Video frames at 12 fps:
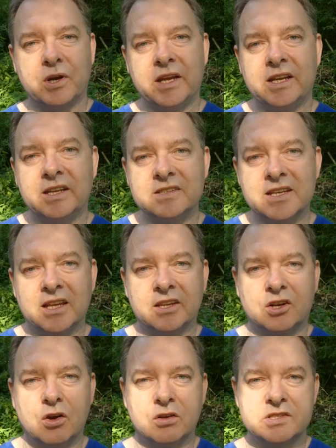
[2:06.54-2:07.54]
breaking down
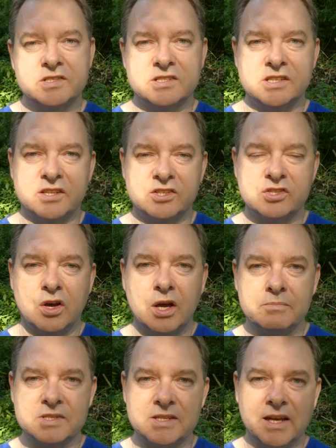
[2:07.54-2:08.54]
the costs and the
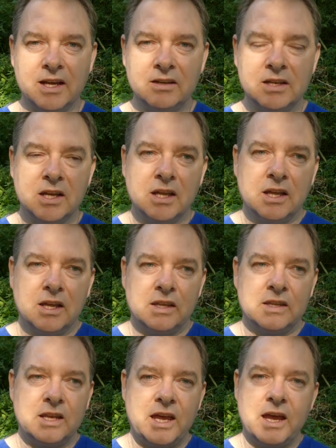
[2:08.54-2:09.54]
times now,
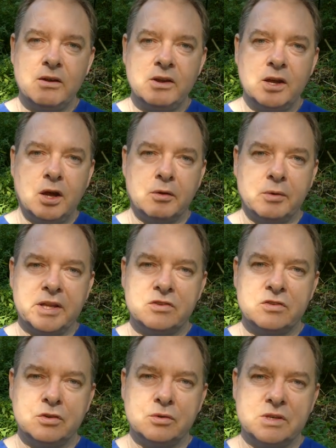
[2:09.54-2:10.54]
the area I went
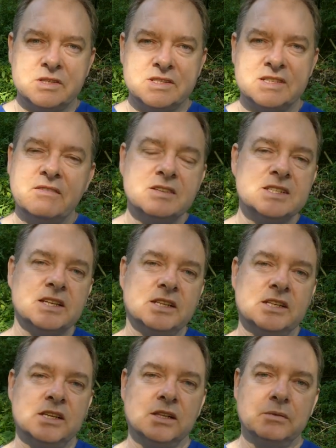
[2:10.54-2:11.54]
to is
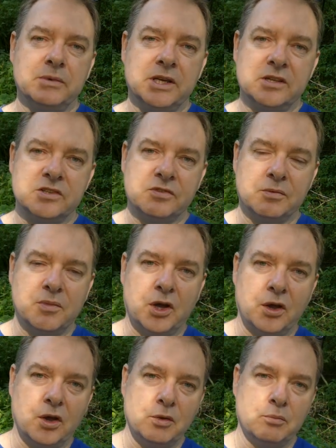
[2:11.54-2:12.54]
17 kilometers from
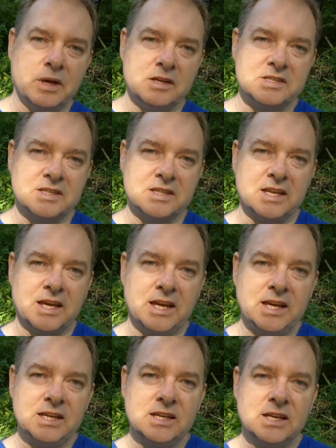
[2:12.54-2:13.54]
my home base in The
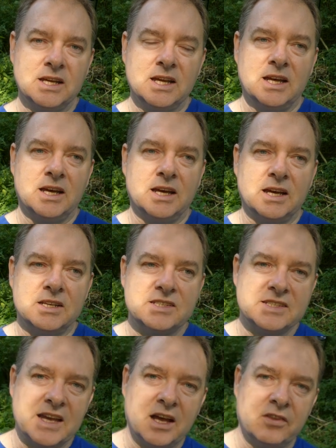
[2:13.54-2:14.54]
Hague,
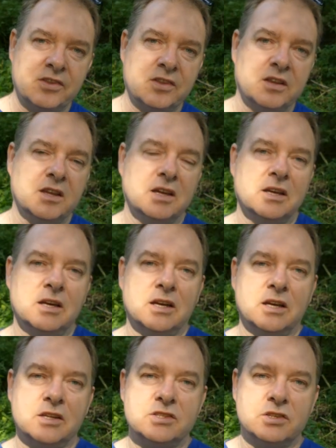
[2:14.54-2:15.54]
south
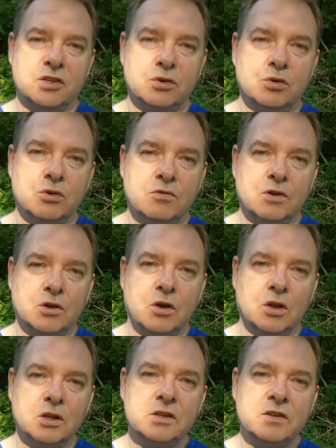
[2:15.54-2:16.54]
to the Hoek van
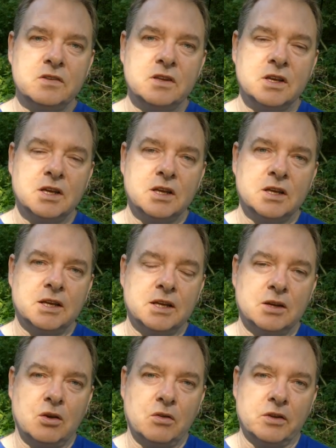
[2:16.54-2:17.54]
Holland
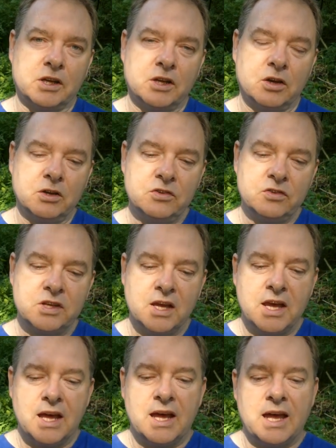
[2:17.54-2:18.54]
on the coast.
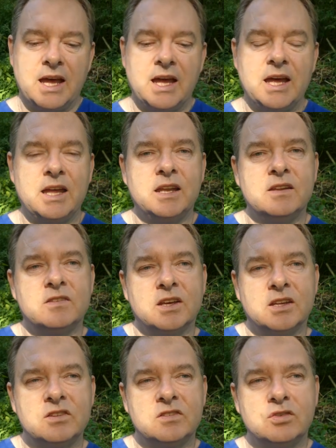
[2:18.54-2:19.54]
And
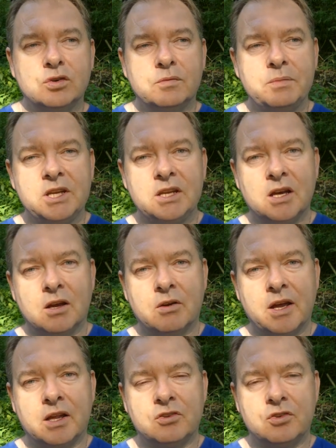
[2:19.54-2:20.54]
it took me
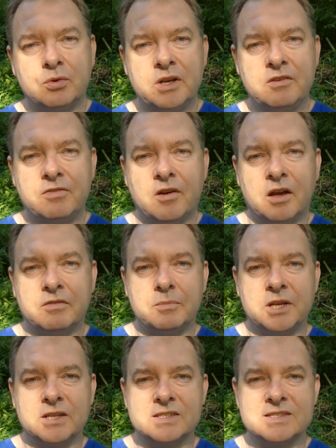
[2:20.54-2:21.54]
around 25
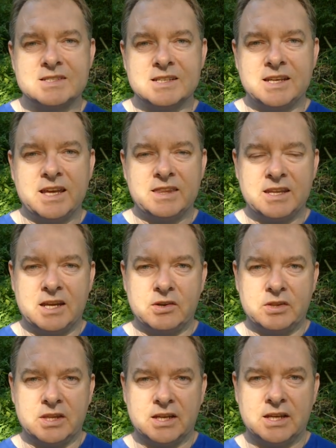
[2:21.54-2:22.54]
minutes to get there
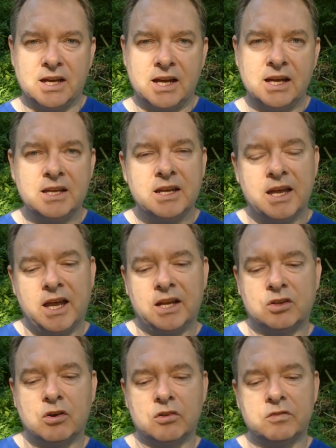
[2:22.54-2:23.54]
in the car
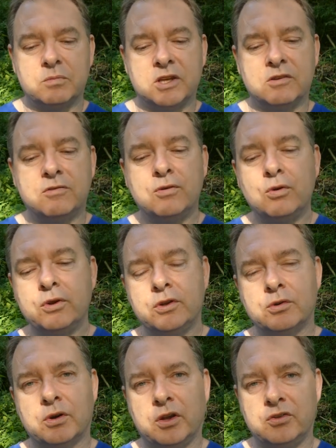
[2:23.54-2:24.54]
and cost me
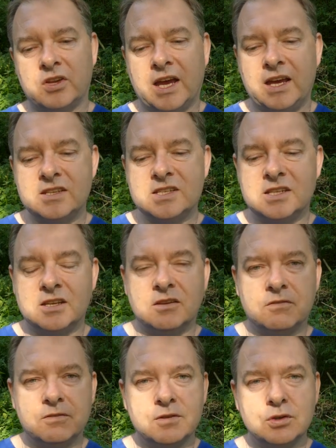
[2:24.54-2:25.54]
€4.80
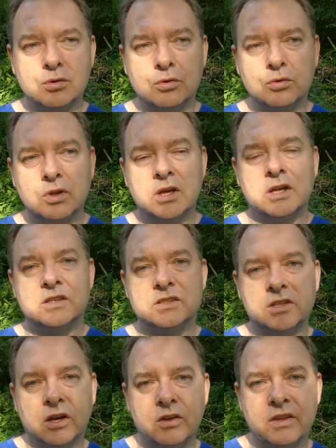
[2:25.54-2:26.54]
in fuel to
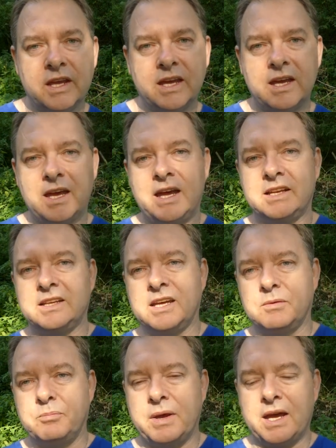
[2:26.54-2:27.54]
go there and
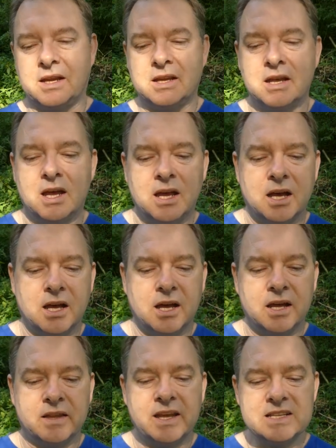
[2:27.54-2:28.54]
get back.
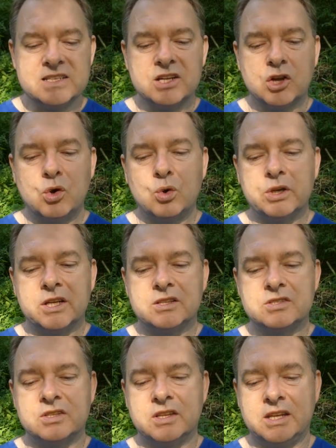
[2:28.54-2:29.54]
That's according
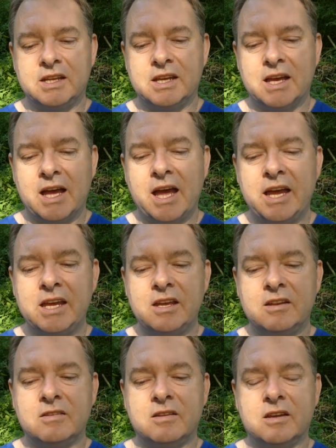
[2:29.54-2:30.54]
to the
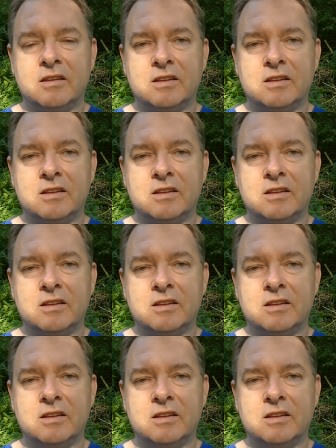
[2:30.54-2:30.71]
ANWB,